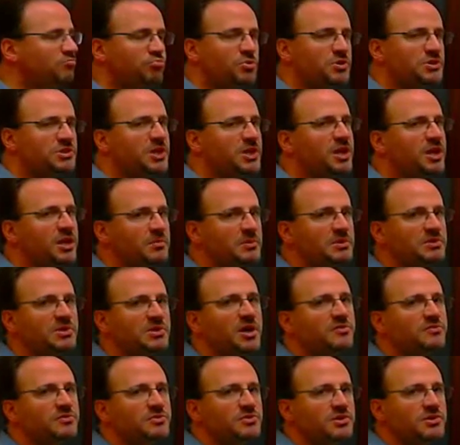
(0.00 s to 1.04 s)
presenting
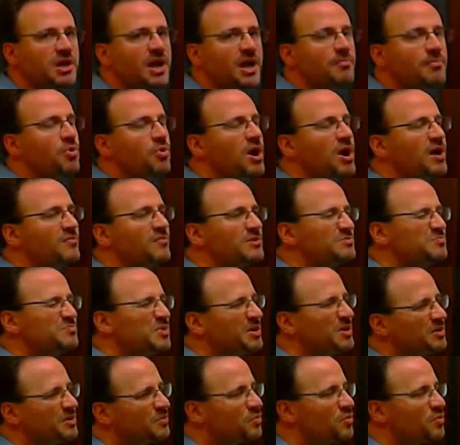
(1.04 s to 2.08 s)
themselves as nonprofits
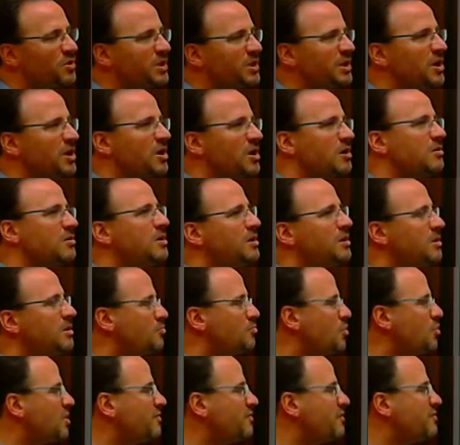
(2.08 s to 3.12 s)
but really are
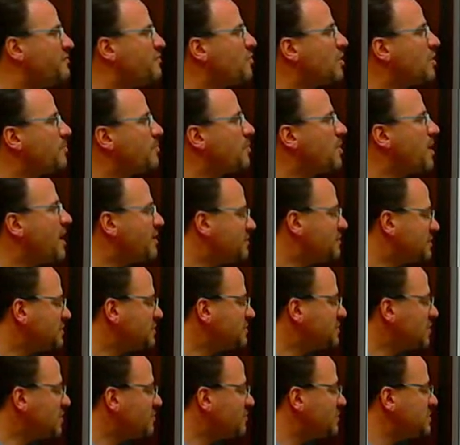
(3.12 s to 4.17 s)
more of a for-profit
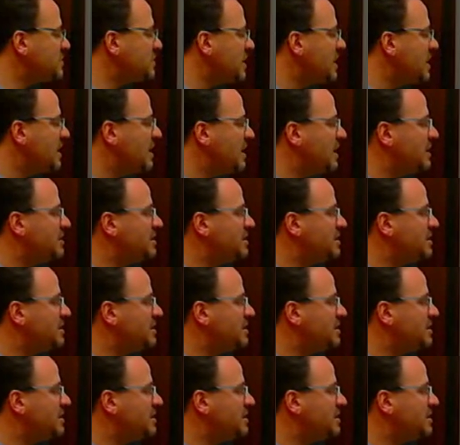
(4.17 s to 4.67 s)
service.